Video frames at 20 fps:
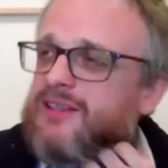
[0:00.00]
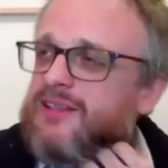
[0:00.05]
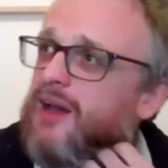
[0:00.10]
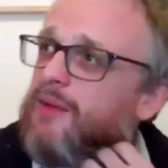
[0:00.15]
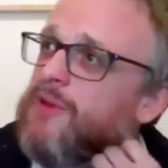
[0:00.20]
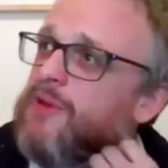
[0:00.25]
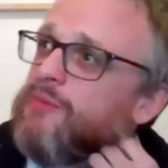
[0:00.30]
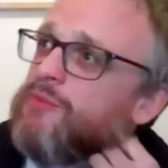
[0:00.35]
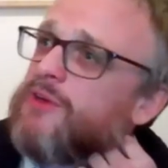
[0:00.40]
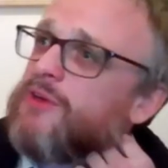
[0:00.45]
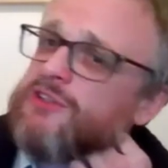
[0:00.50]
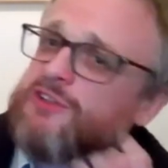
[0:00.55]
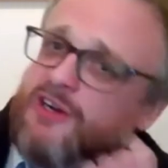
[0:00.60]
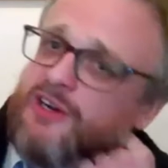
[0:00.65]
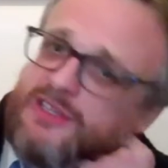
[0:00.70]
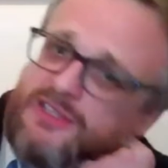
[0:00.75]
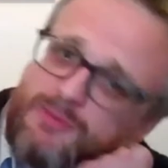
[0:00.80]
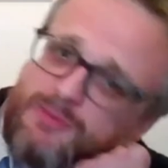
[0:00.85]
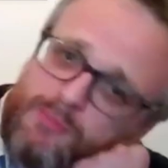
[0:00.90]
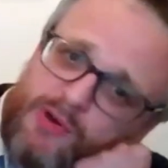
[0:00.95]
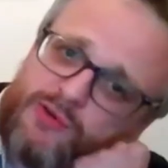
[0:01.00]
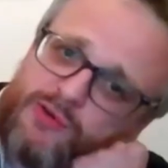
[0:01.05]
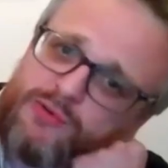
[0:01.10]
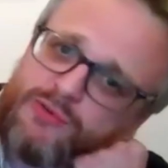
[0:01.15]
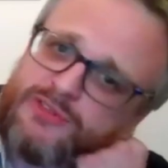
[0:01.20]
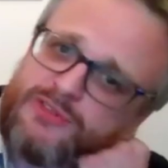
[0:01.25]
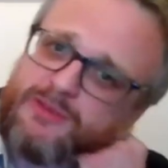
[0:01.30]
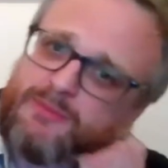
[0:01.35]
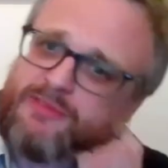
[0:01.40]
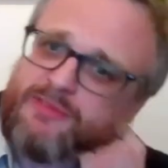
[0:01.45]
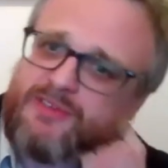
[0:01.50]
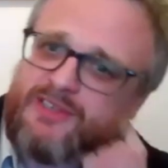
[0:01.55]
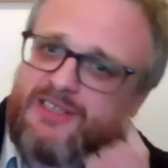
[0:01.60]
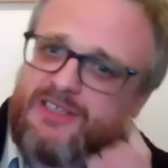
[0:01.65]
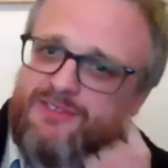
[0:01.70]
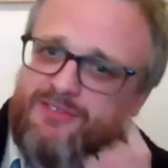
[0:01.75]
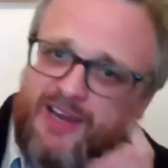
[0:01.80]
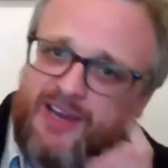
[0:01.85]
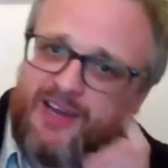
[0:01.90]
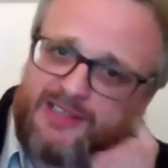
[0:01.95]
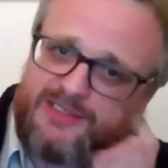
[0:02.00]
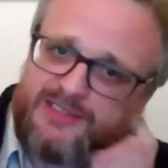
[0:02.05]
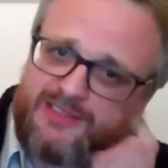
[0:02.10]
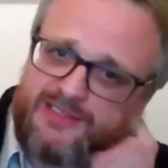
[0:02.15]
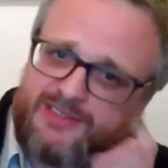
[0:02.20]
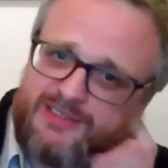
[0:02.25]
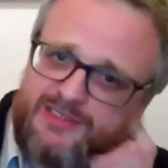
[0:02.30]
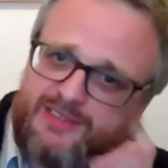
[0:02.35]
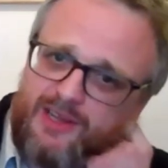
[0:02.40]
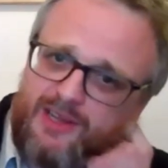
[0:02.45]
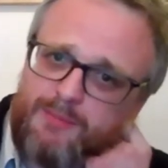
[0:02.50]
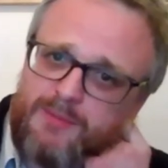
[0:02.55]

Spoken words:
I mean, we tried to model some of these factors.